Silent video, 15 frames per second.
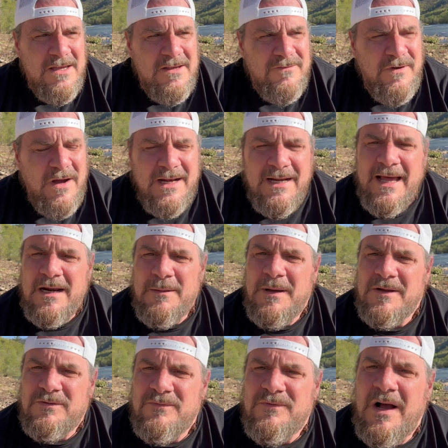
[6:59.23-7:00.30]
find out
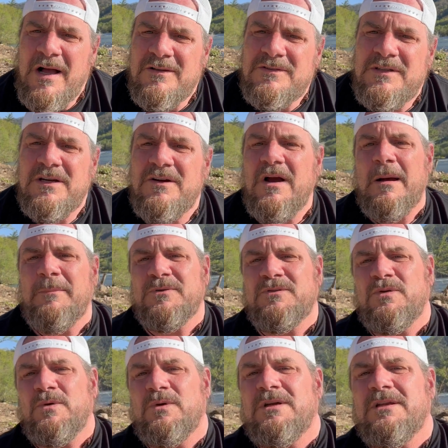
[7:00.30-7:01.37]
about some volunteer
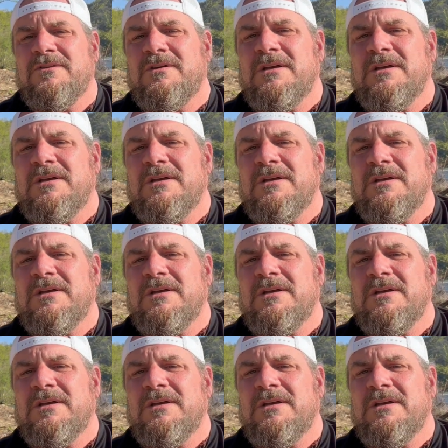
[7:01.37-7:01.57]
opportunities